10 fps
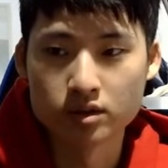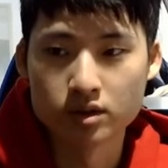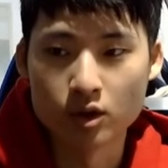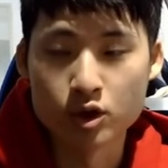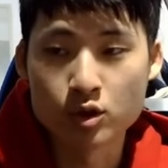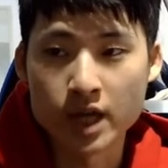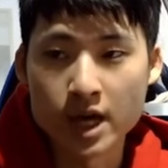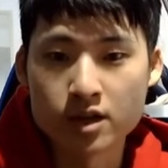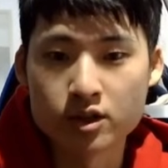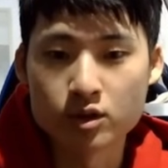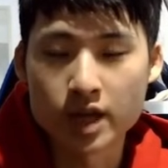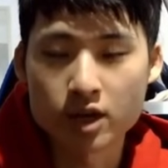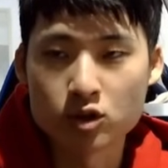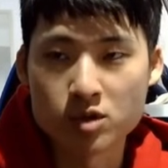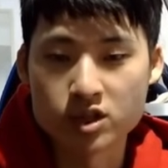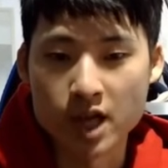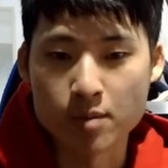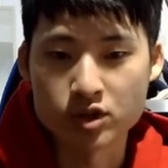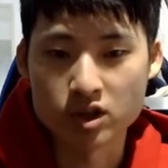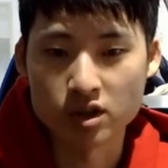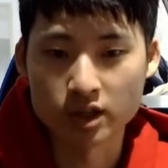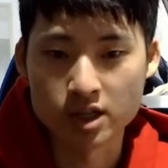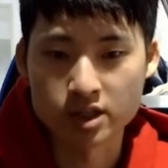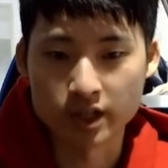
or you take too much damage against like